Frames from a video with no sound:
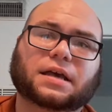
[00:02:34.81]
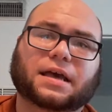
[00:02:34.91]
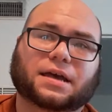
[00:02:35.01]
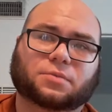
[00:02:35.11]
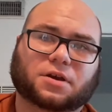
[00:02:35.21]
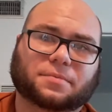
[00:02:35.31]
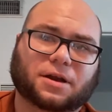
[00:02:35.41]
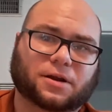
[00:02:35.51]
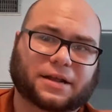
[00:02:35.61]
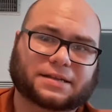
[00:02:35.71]
and we
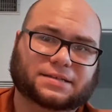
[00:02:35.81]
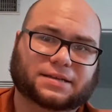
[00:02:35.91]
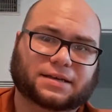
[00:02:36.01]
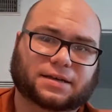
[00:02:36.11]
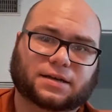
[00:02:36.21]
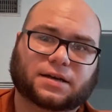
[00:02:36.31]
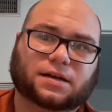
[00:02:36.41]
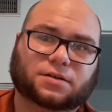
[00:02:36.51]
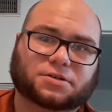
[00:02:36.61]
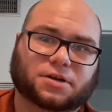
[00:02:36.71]
compare it against a
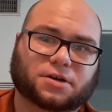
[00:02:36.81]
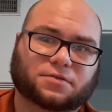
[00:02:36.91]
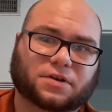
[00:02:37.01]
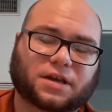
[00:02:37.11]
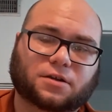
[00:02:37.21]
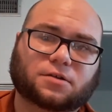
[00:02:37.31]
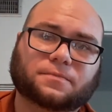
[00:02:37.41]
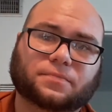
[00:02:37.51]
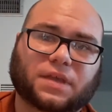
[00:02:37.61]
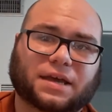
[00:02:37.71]
color chart over here,
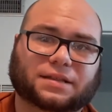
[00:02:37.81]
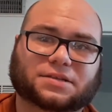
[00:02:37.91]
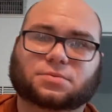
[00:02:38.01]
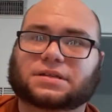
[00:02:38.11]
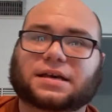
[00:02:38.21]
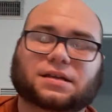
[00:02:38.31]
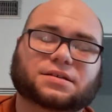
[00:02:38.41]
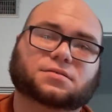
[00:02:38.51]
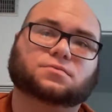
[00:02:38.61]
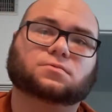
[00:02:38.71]
and this will tell
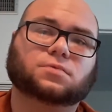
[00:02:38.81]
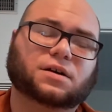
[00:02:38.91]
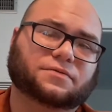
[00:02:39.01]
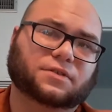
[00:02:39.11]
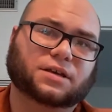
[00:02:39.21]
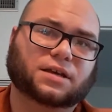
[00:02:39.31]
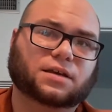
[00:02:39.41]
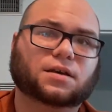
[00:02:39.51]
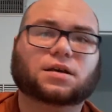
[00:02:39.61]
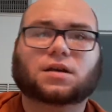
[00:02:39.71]
us
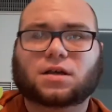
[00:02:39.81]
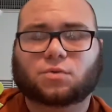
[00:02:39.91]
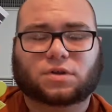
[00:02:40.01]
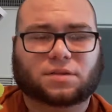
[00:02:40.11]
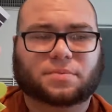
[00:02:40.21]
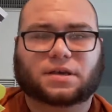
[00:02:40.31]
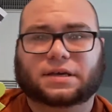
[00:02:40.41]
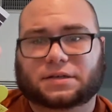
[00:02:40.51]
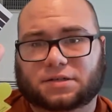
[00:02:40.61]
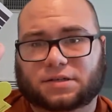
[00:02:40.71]
roughly what the
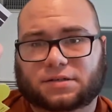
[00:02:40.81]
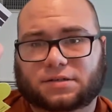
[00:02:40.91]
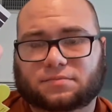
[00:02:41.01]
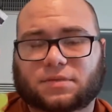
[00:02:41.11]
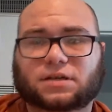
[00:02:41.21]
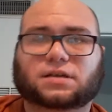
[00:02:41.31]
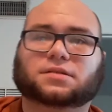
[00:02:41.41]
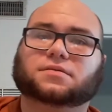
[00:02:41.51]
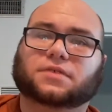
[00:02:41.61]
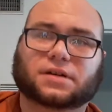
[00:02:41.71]
pH is.
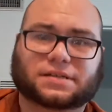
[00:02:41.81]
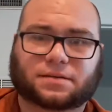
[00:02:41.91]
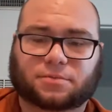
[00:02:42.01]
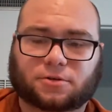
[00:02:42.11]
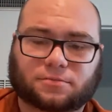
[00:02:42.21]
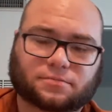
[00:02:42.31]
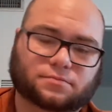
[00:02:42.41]
Very simple.